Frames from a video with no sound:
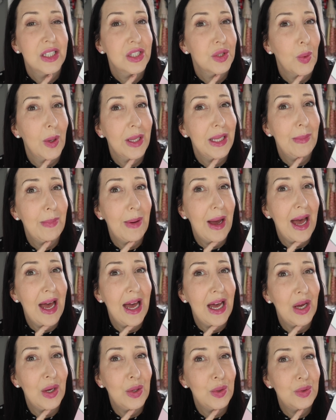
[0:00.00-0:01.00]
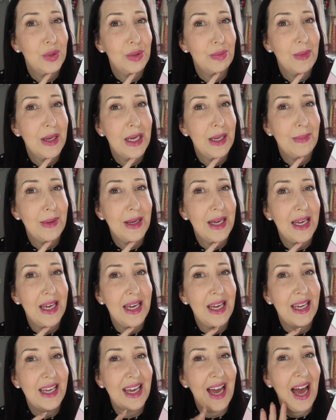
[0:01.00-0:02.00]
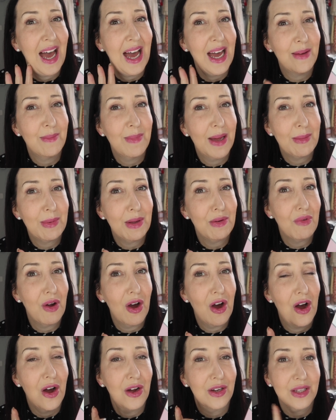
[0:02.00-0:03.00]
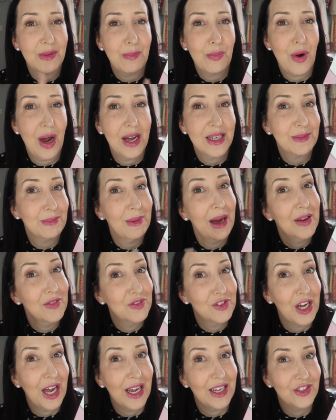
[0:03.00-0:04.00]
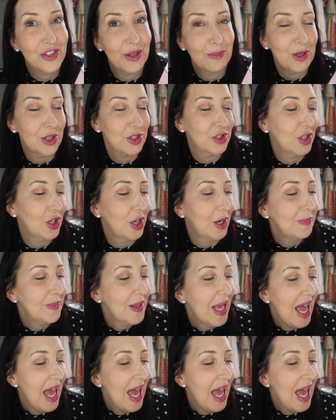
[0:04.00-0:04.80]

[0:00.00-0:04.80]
£20 maybe. I may be wrong. The price might have changed. I'm not sure.